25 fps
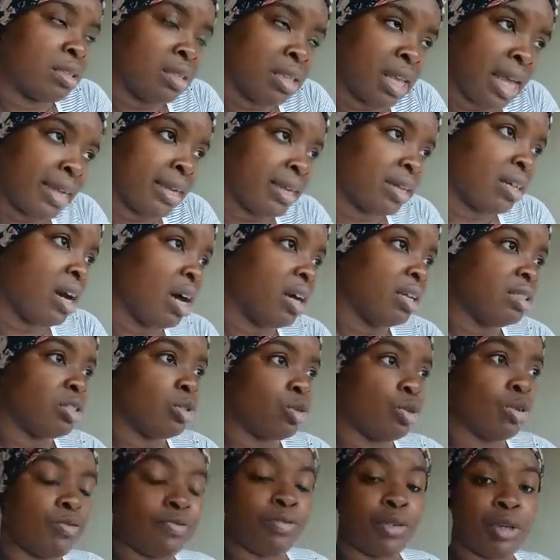Like, cut
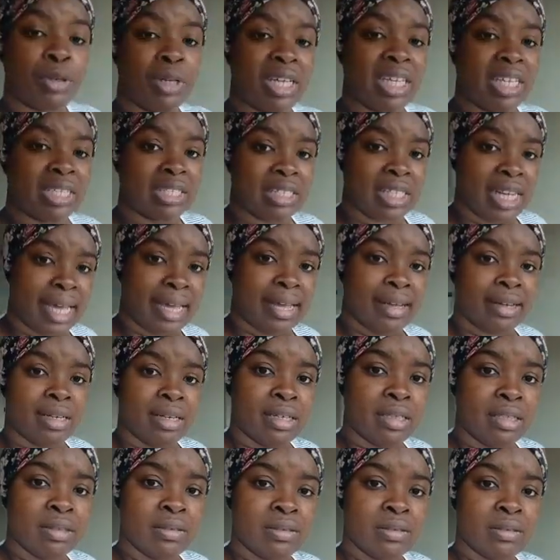to a few years
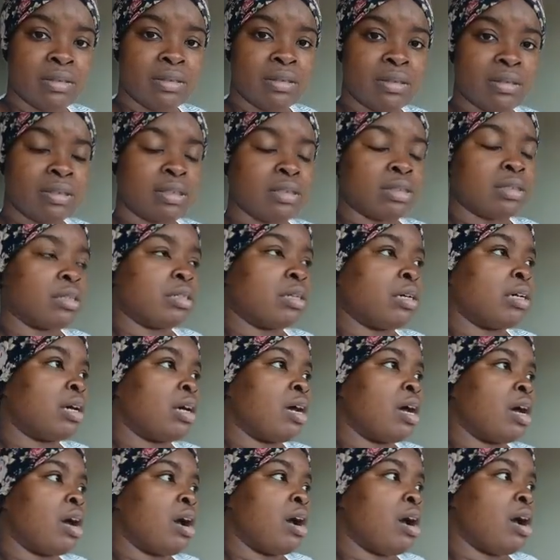later,
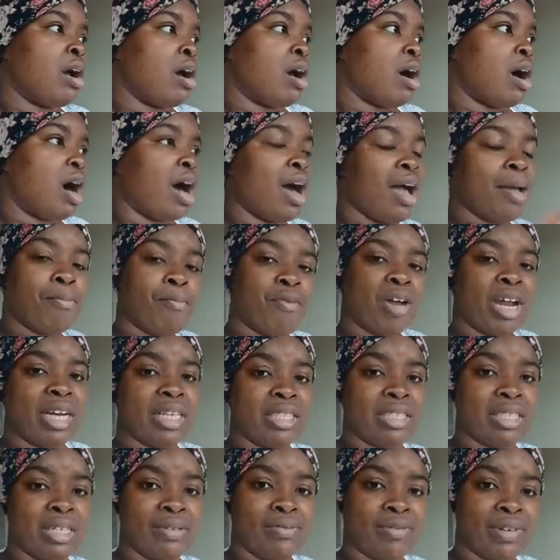I'm
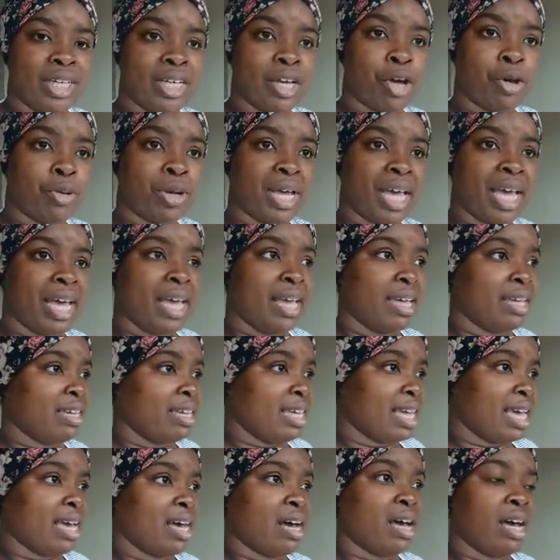relatively okay.
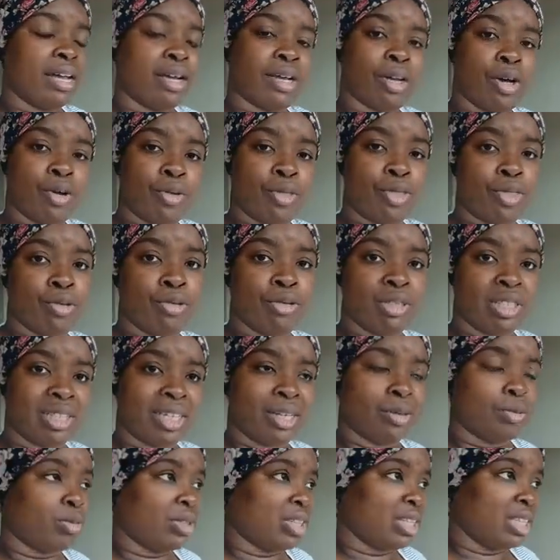Yeah, I go through
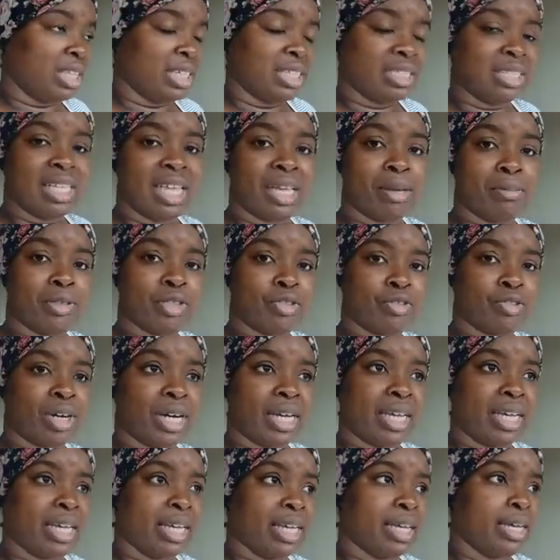shit with these neighbors
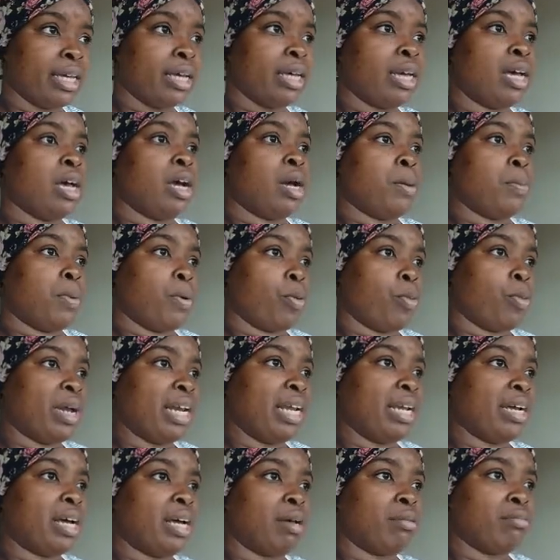right here. But
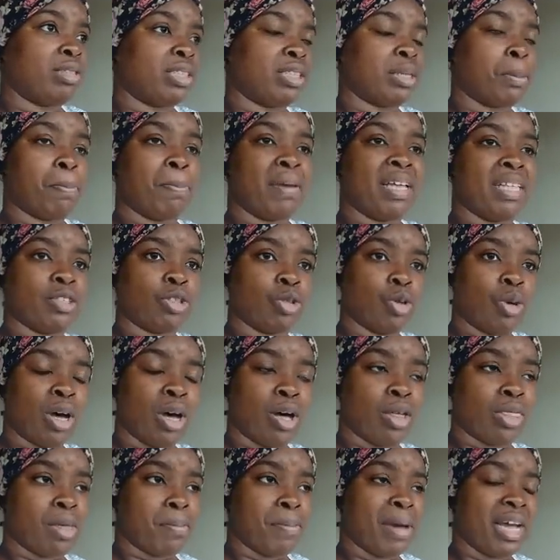when it comes to mental
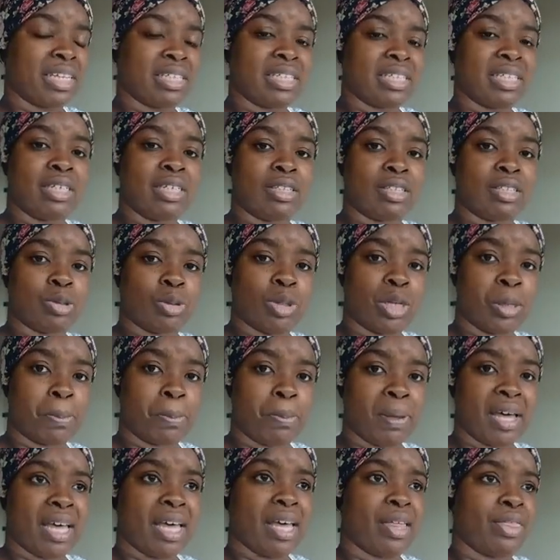health, I'm actually doing
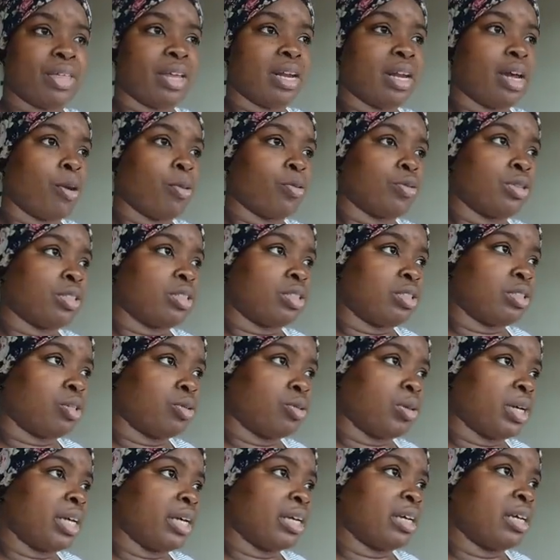better than I was
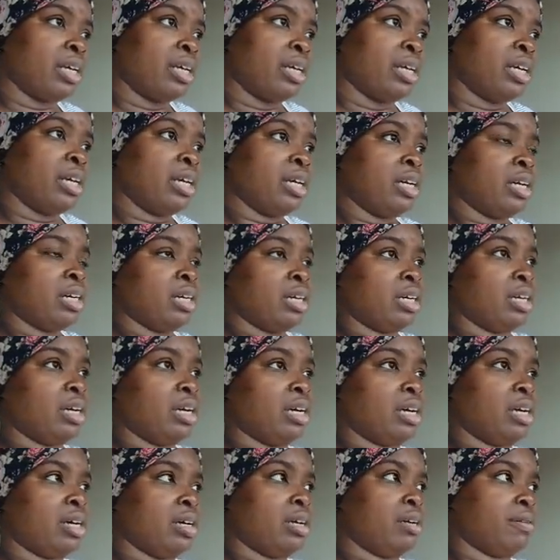doing,
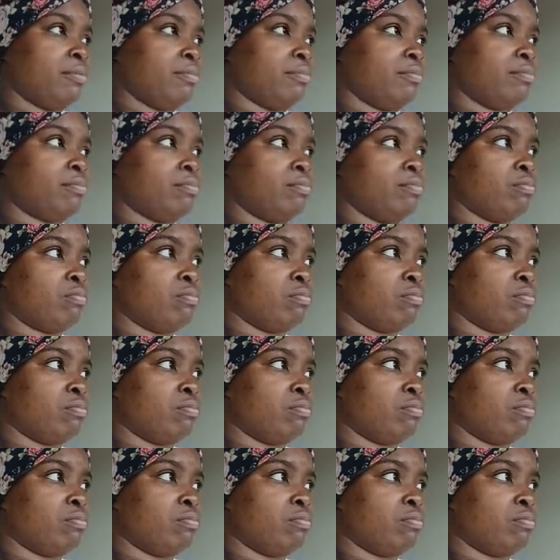5